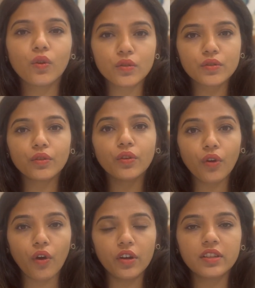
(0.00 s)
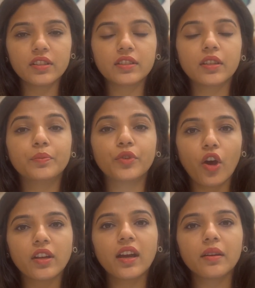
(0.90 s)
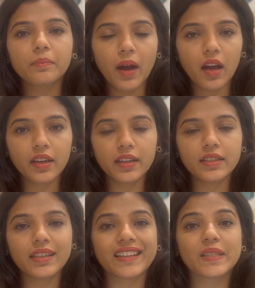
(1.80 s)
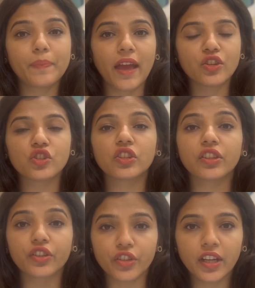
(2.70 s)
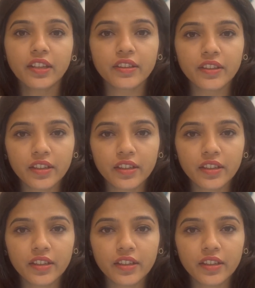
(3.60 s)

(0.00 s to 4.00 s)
also called the product market expansion grid.